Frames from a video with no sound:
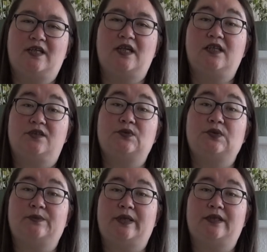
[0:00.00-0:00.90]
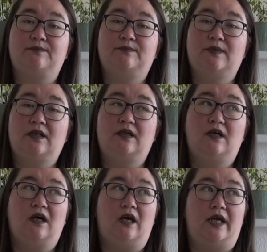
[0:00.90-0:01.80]
it'll annoy me
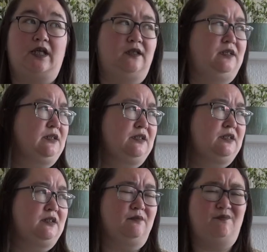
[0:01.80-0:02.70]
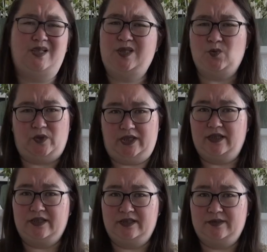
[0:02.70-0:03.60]
it'll look completely
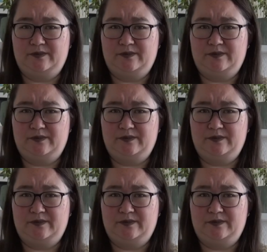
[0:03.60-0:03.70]
weird